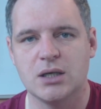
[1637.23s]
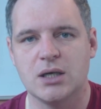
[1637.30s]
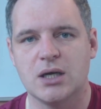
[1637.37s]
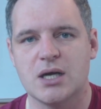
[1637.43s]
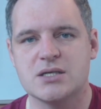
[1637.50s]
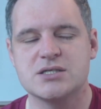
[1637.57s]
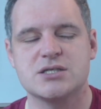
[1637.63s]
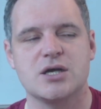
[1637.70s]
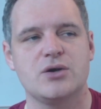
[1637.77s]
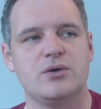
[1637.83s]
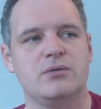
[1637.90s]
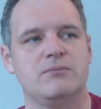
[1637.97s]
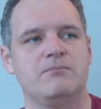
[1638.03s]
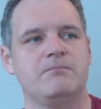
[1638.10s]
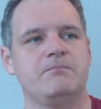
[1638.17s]
And so,
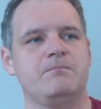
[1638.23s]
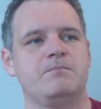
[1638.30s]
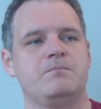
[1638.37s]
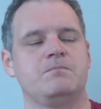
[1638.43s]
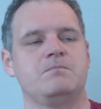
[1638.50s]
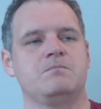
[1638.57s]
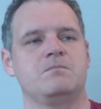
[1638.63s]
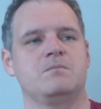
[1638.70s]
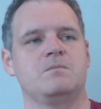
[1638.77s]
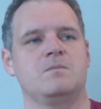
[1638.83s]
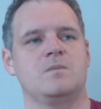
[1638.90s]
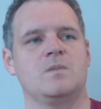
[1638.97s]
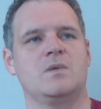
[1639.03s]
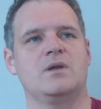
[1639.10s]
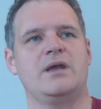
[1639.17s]

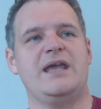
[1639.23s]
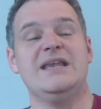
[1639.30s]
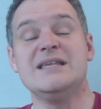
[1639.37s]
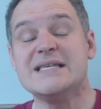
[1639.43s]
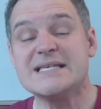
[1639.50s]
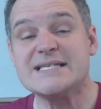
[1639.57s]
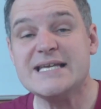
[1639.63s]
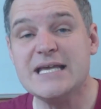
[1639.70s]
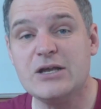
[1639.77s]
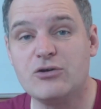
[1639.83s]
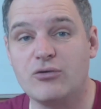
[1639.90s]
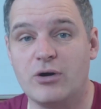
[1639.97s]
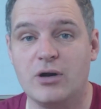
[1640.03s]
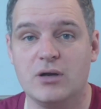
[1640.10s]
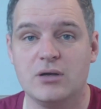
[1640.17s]
in
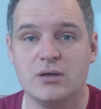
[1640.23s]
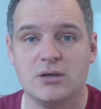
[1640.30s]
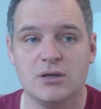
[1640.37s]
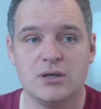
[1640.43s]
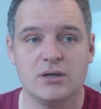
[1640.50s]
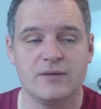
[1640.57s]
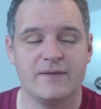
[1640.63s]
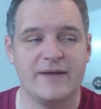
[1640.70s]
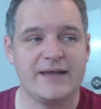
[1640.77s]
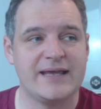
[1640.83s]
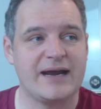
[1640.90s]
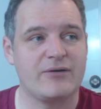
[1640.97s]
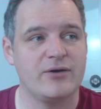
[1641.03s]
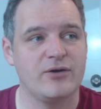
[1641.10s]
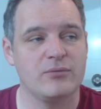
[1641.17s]
secret, they
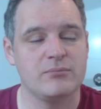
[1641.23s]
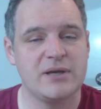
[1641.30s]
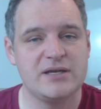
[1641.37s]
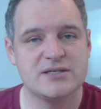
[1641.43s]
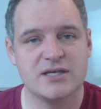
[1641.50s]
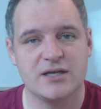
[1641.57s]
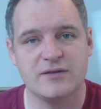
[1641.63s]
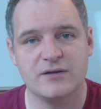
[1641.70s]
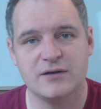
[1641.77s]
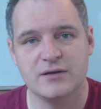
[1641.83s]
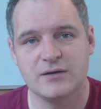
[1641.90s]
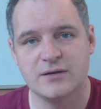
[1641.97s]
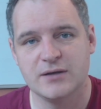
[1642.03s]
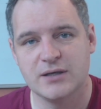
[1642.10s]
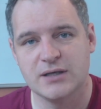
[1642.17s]
carried on meeting
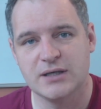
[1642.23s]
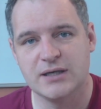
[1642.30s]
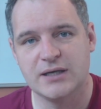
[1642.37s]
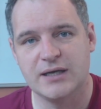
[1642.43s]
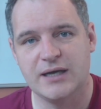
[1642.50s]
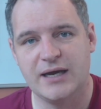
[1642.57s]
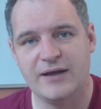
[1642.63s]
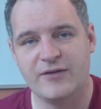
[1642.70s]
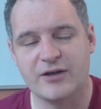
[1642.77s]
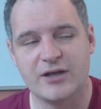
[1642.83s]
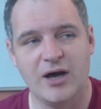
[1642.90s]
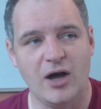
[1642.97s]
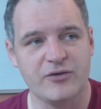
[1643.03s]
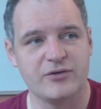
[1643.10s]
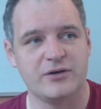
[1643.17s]
in the
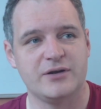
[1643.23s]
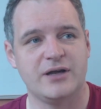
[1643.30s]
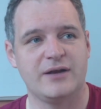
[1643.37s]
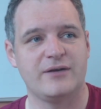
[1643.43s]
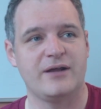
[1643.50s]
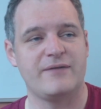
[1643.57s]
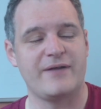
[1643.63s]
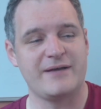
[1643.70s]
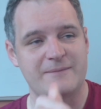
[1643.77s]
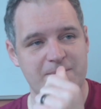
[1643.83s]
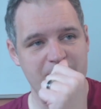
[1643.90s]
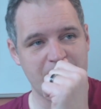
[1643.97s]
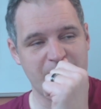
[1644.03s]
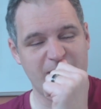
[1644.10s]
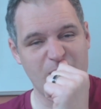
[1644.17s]
garden. And
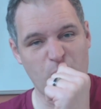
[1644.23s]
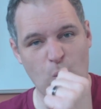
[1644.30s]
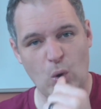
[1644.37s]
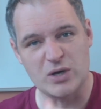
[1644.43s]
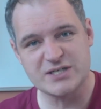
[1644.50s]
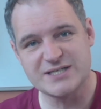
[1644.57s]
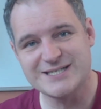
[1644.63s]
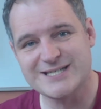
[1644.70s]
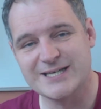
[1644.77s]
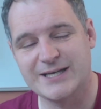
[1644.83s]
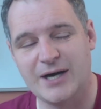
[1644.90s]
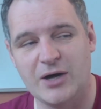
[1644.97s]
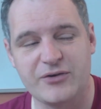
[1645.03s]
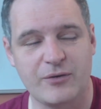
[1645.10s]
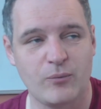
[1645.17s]
they walked into the
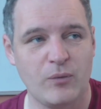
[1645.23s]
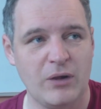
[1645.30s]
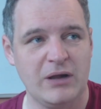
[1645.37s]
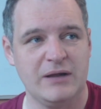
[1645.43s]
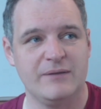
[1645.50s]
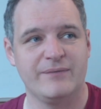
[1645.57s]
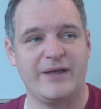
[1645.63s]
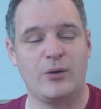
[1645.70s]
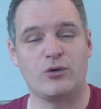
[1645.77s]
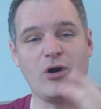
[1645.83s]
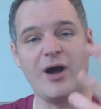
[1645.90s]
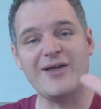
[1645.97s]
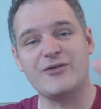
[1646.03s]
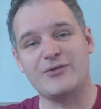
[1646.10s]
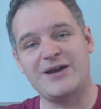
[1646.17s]
garden and they were
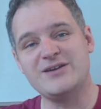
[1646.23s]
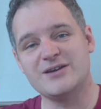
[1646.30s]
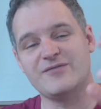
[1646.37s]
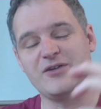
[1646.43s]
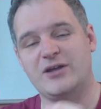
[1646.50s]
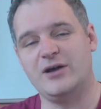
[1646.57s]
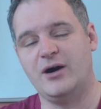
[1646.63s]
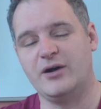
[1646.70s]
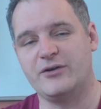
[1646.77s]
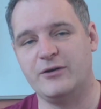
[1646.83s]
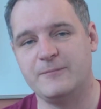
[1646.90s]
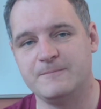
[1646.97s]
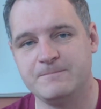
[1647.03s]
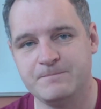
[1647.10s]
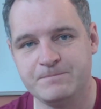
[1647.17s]
either end of the garden,
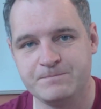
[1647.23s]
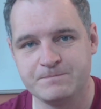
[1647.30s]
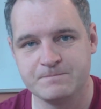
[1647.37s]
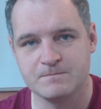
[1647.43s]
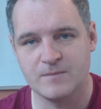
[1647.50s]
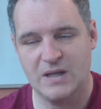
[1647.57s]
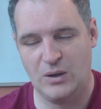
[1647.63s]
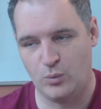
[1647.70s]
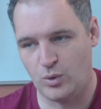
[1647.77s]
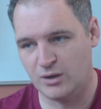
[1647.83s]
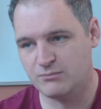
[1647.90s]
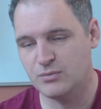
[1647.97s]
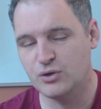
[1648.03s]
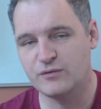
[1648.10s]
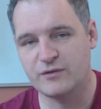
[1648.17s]
and one
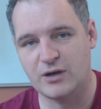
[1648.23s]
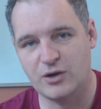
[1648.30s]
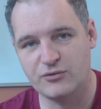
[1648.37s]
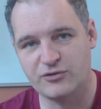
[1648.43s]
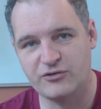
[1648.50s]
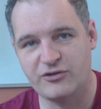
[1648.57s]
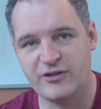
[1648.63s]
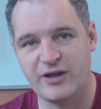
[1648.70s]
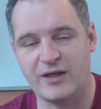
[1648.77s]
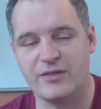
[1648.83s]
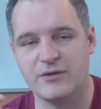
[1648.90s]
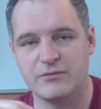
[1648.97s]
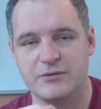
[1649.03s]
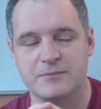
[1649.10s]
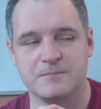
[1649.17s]
moved closer to the other,
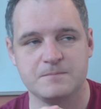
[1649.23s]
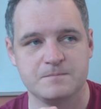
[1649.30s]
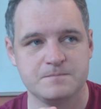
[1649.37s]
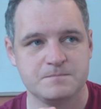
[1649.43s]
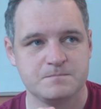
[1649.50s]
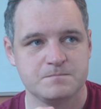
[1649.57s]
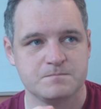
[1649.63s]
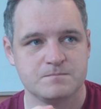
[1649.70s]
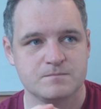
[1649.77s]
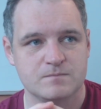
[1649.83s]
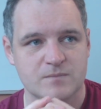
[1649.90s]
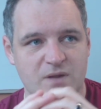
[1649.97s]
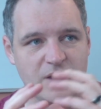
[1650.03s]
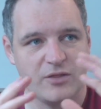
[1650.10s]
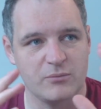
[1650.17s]
and
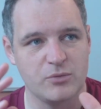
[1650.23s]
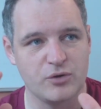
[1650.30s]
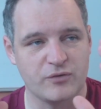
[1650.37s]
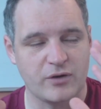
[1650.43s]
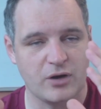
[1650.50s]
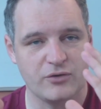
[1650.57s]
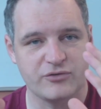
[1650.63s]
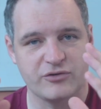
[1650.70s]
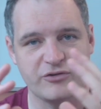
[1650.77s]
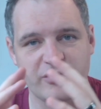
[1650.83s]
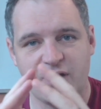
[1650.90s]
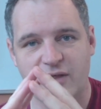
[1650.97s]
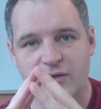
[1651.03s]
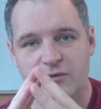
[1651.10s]
the other moved closer to the other.